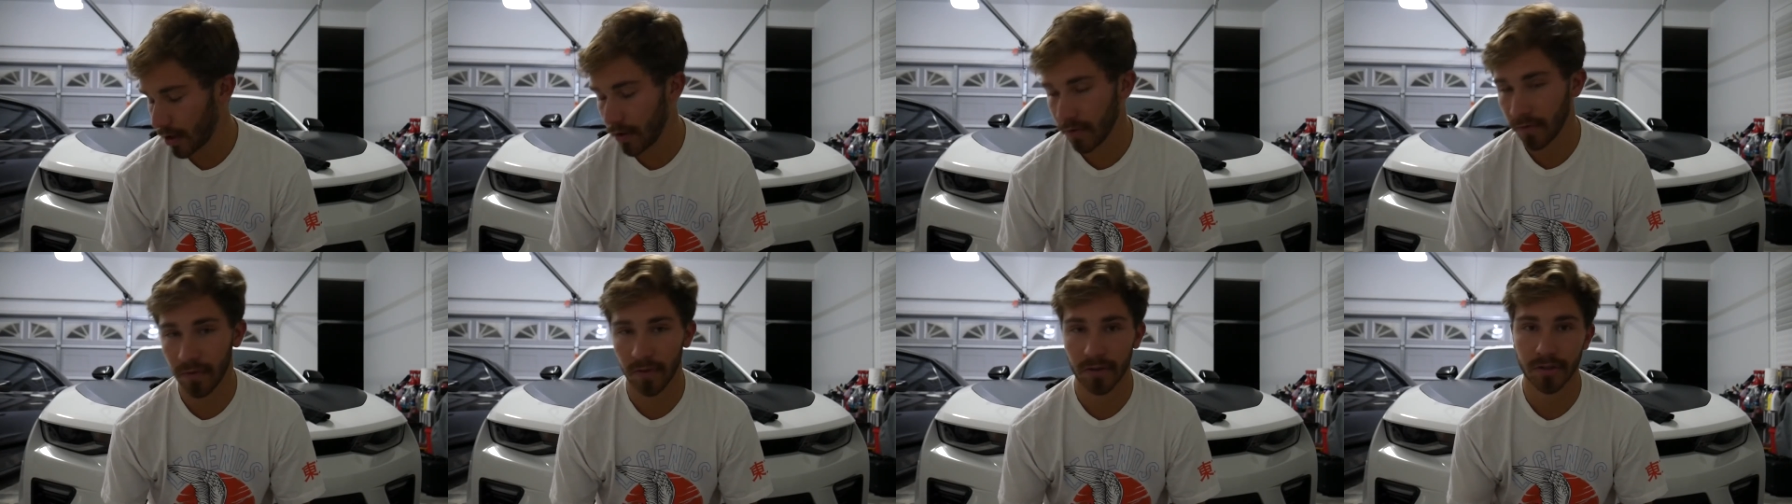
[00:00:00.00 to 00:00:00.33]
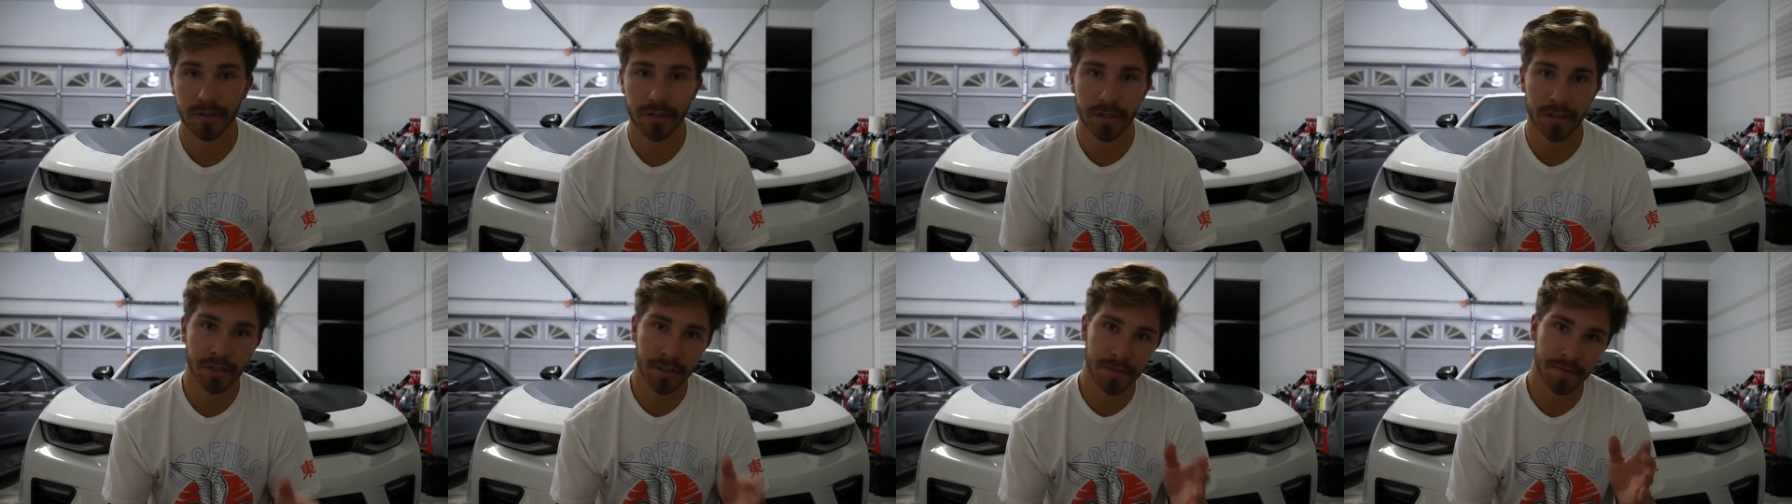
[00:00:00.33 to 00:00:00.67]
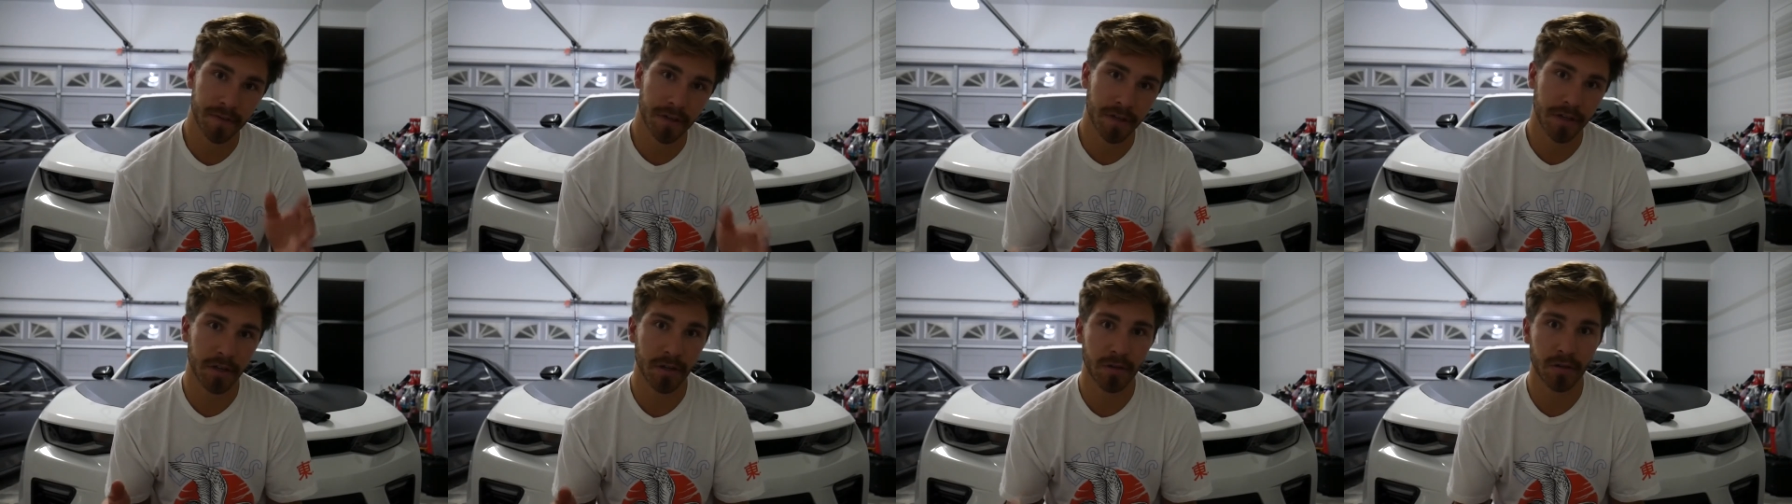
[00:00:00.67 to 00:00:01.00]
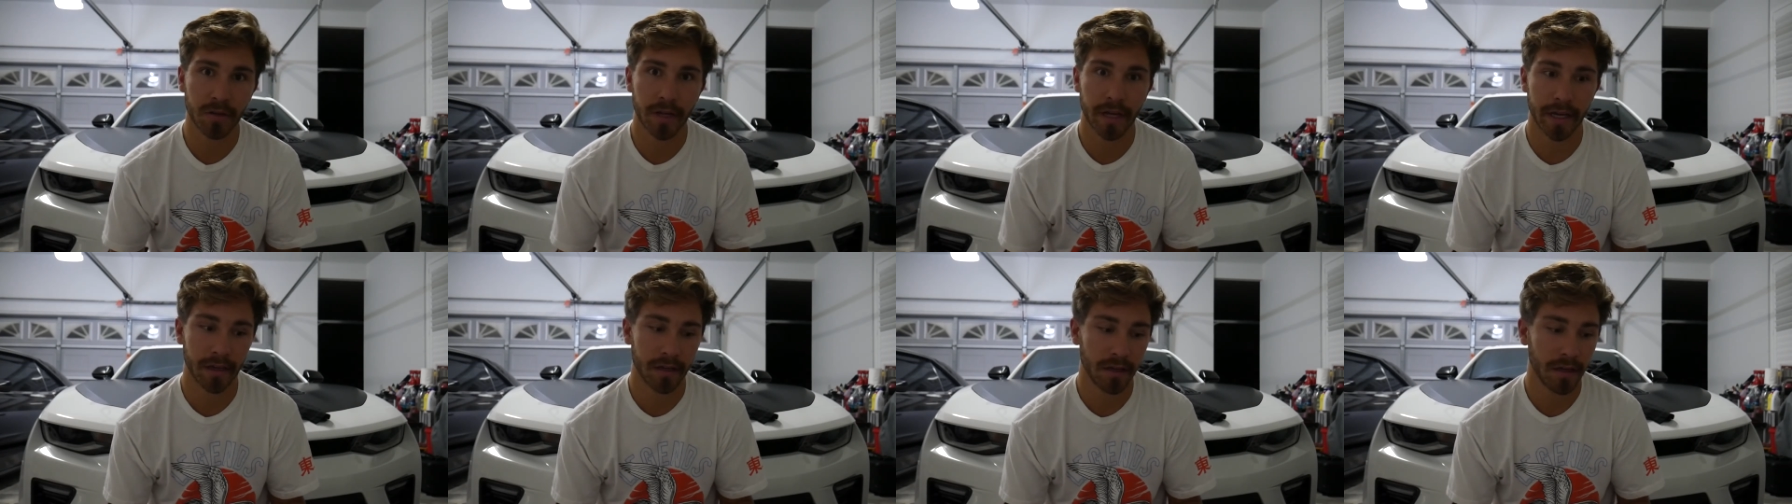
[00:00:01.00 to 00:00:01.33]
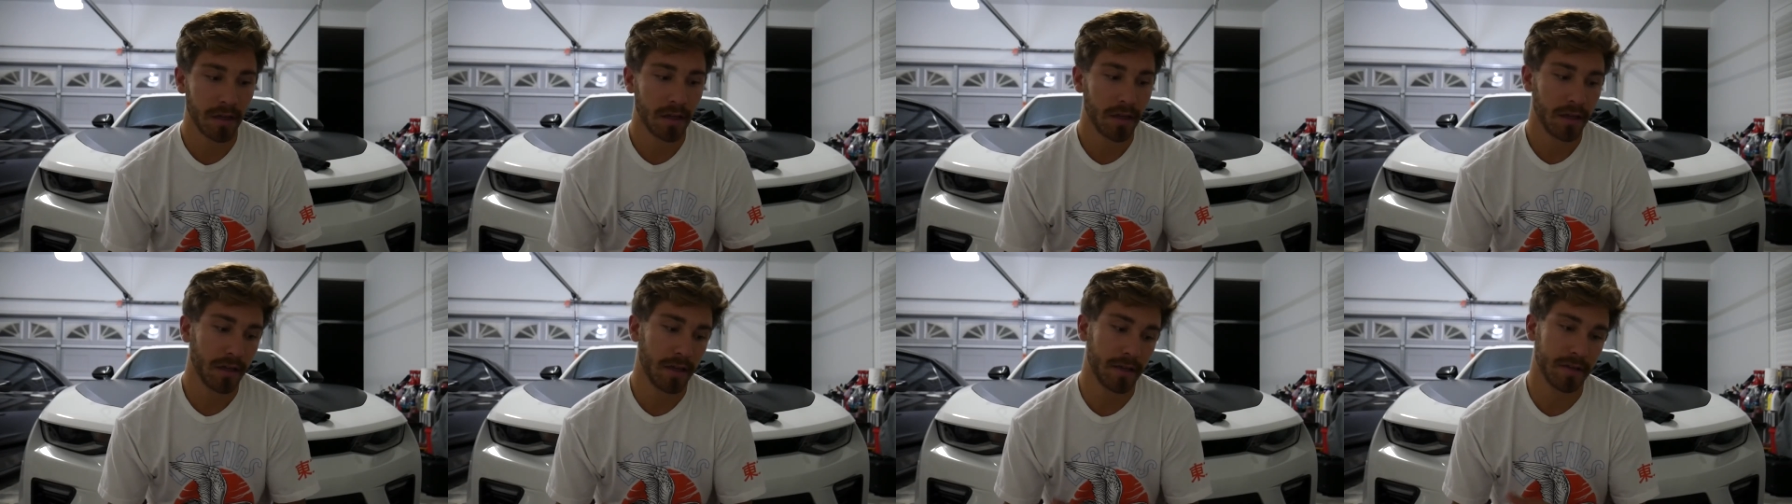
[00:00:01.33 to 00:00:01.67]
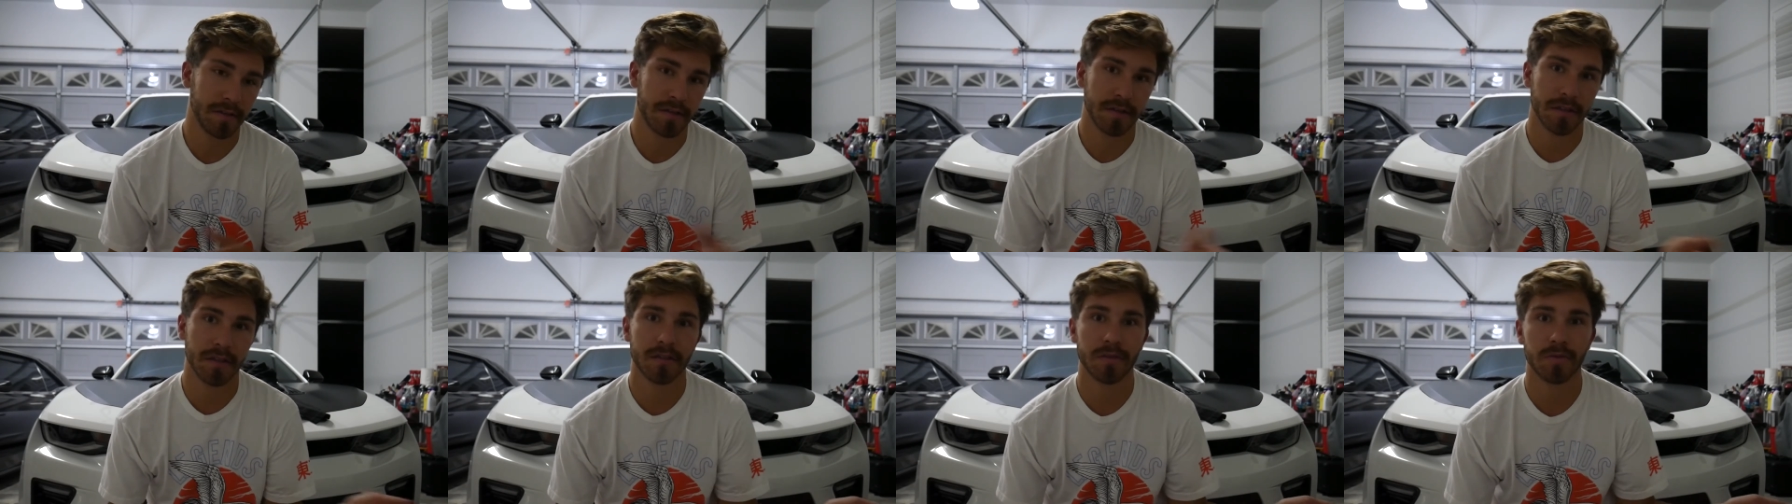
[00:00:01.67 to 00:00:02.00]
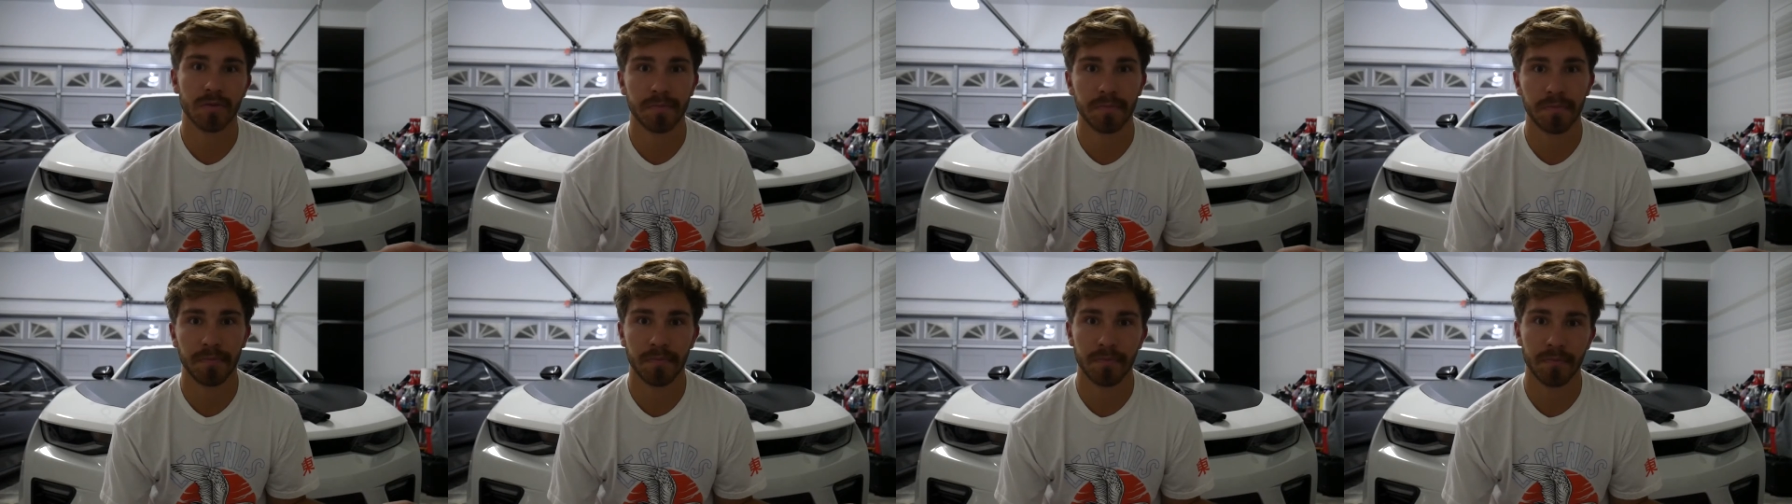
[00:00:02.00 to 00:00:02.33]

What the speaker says: a versus video, like is this